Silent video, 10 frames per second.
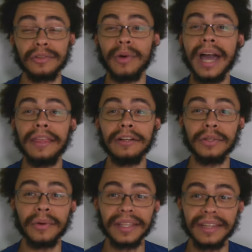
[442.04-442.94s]
as to why they're
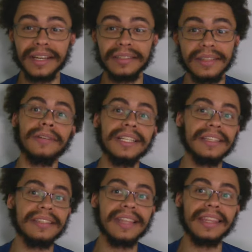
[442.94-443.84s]
doing things,
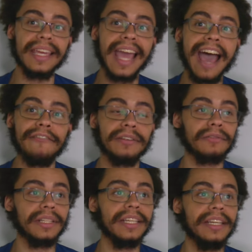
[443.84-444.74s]
reasons that they haven't
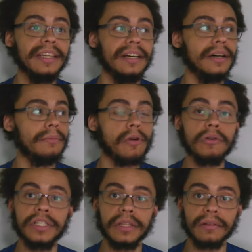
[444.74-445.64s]
really
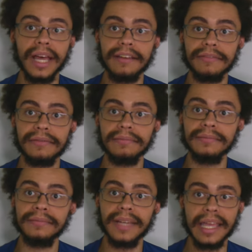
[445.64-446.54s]
approached in their life.
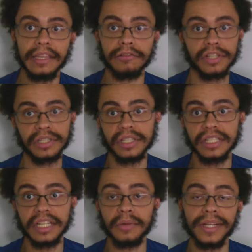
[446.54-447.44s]
And they're just
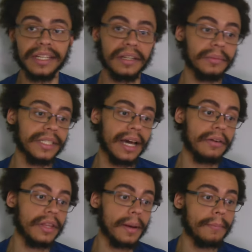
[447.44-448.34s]
continuing to double
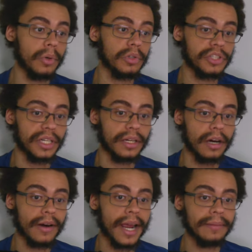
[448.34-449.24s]
down and they're bullshit.
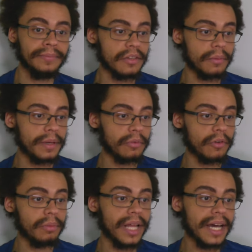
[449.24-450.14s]
All right, see what
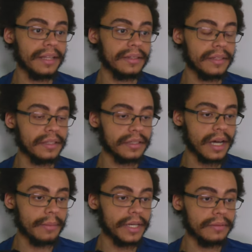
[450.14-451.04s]
people reply to this
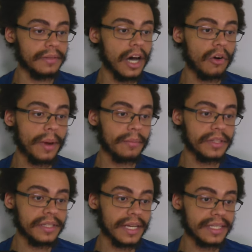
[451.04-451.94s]
comment. I'll remember
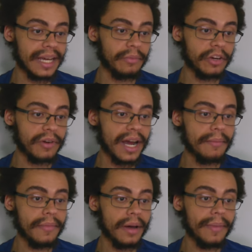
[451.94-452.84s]
this next time men
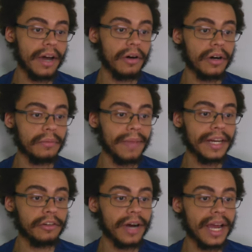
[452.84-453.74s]
cry about
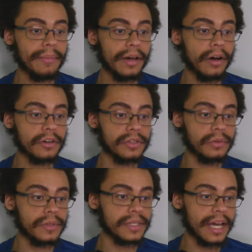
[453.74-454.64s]
our
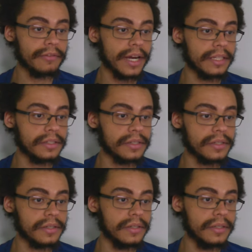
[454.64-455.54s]
suicide
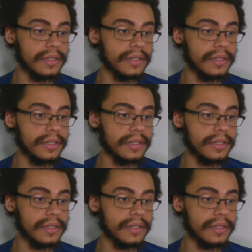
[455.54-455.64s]
rates,